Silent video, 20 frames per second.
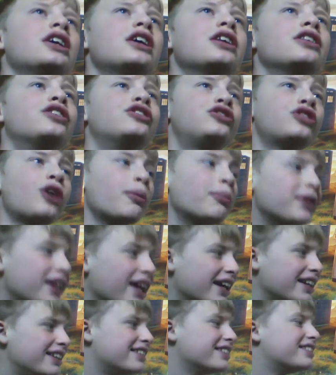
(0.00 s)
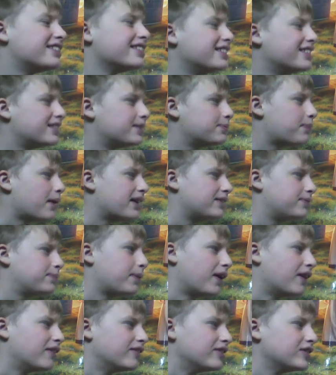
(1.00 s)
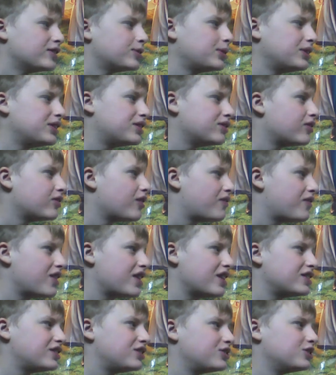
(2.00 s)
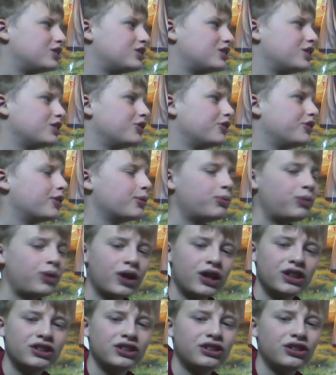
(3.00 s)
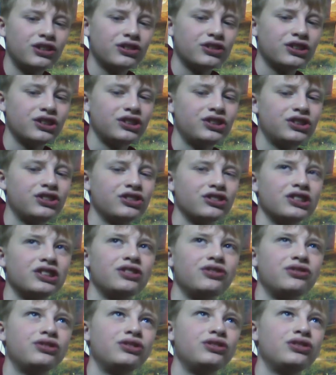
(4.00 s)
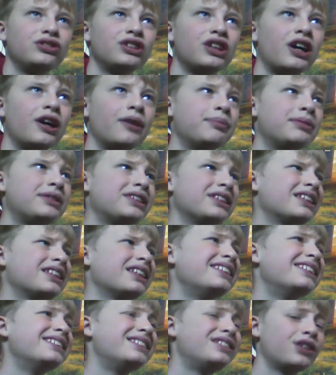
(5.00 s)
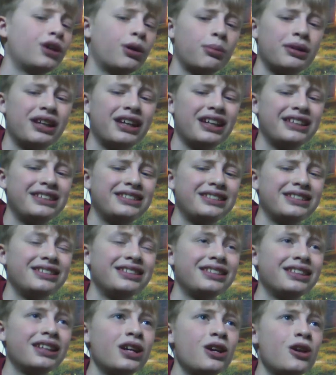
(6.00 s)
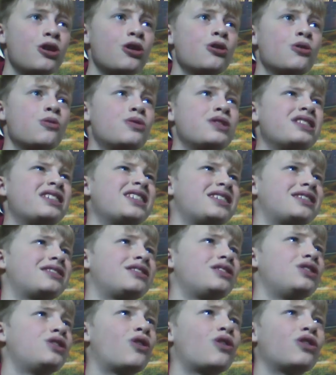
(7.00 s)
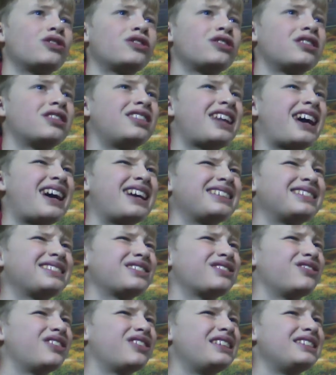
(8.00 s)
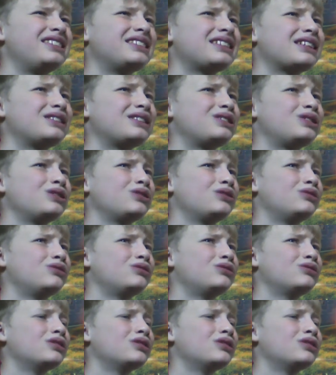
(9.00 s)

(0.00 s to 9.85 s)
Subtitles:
The Dominators and the Space Pirates, which are referred to as two of the worst Doctor Who stories of all time, particularly the Dominators, which is not that great at all.